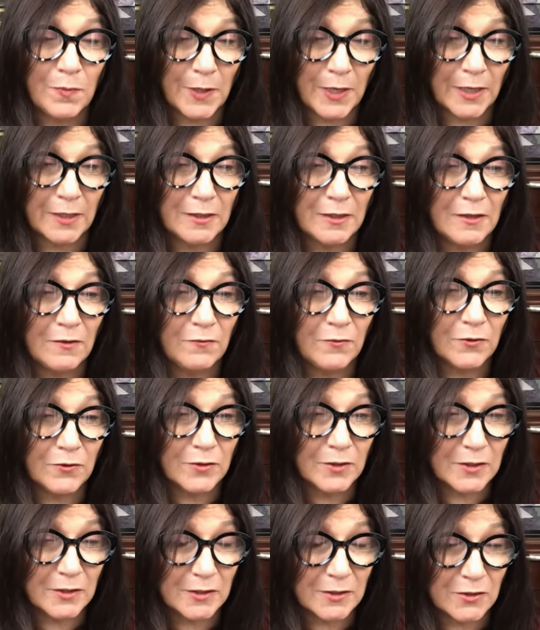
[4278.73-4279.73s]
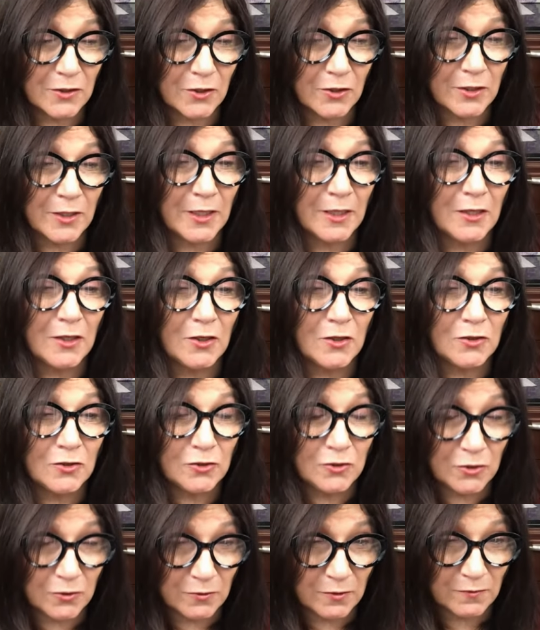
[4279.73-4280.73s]
But if you're going to start it,
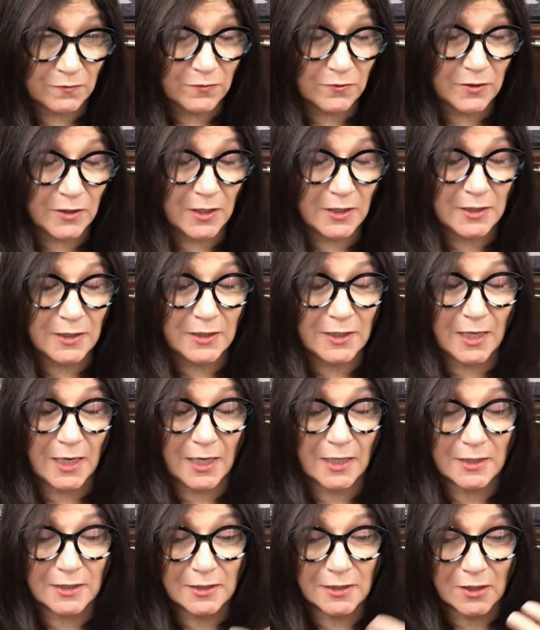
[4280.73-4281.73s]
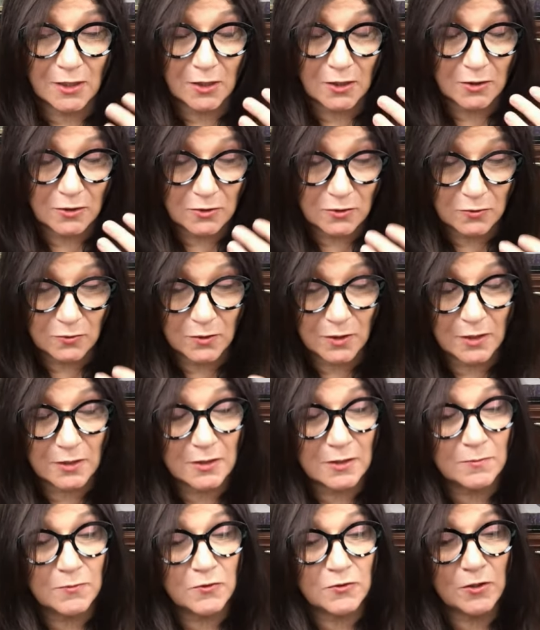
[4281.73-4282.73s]
do it for 90 days. Do it on
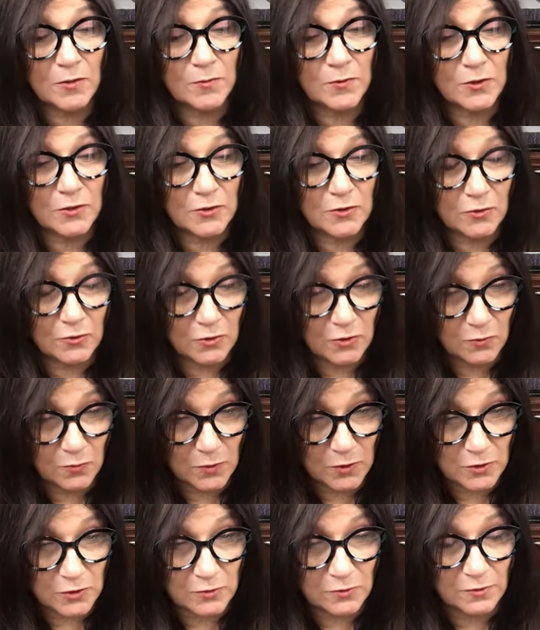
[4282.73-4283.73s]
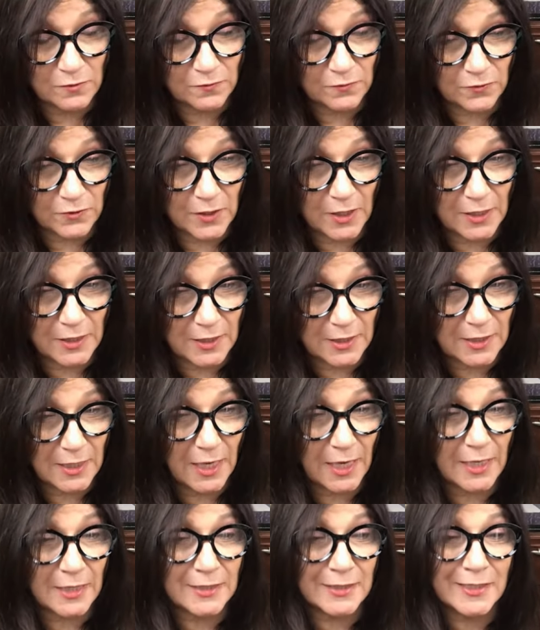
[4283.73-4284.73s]
subscription so you will do it for 90
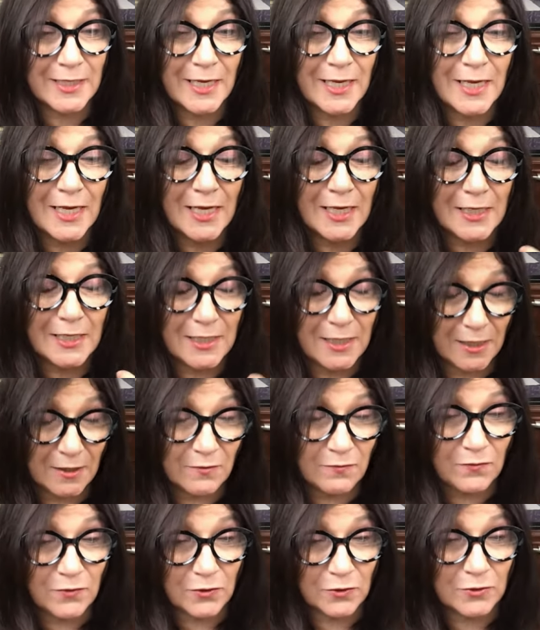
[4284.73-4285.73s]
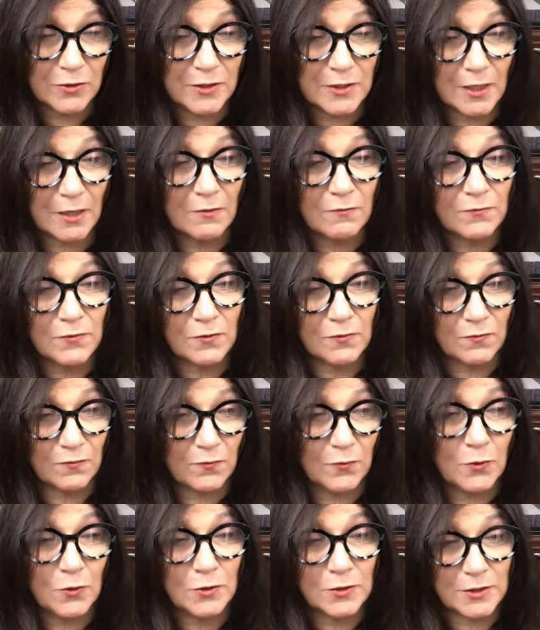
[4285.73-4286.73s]
days. Give yourself the
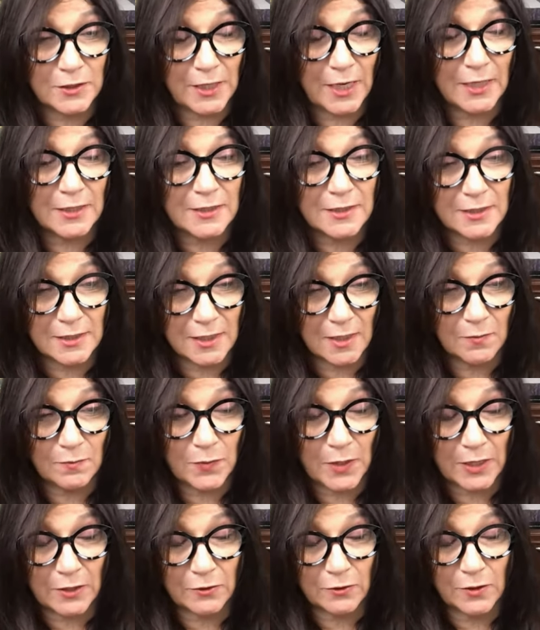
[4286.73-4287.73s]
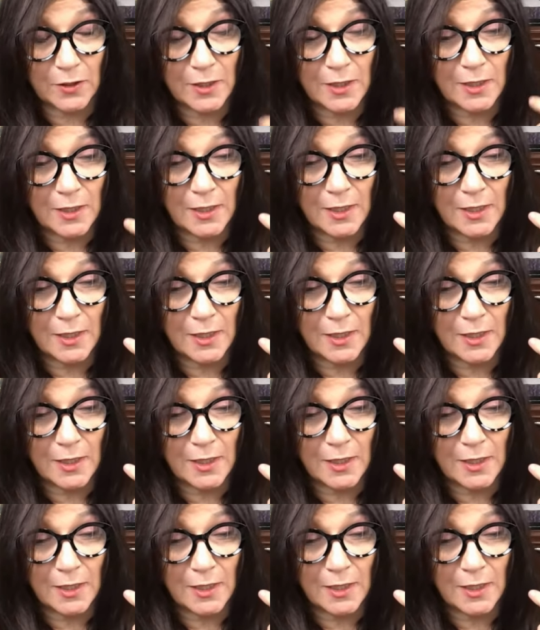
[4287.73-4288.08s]
full chance to get better.